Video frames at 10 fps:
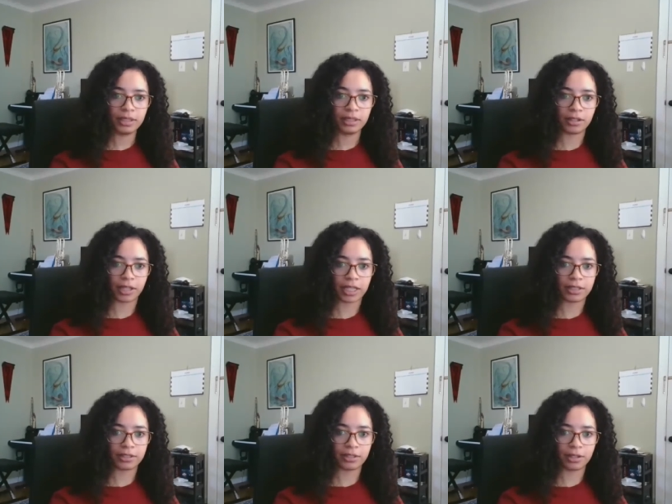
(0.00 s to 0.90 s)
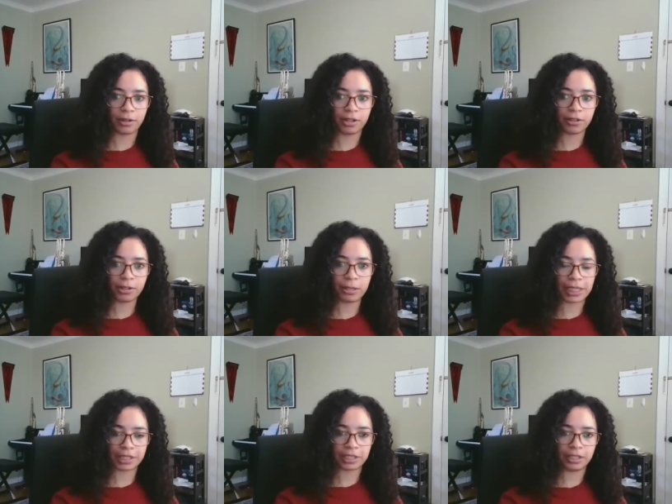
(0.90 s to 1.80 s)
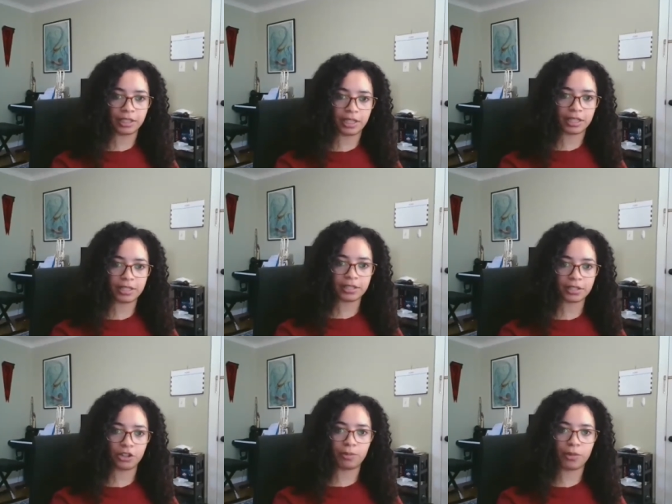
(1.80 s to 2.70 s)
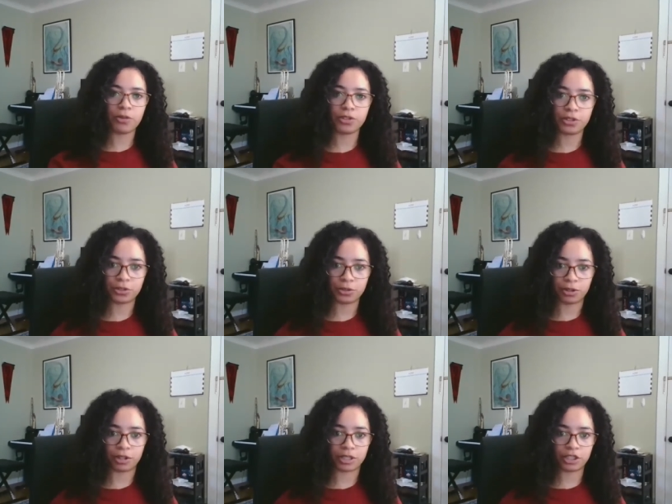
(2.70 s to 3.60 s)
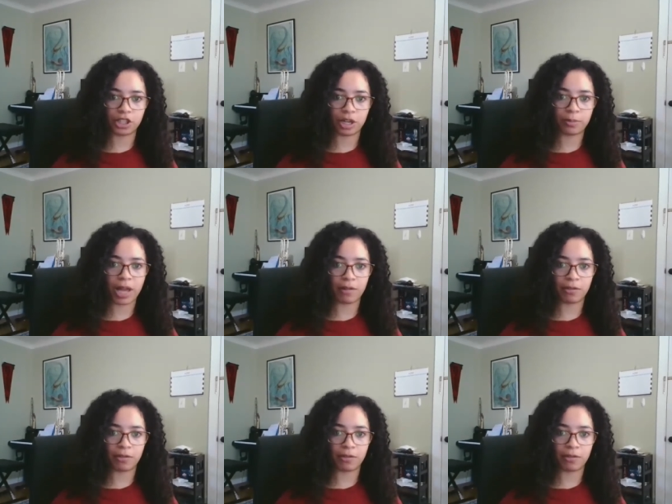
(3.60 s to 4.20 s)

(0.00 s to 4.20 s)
All right, so another question is, could mosasaurs jump out of the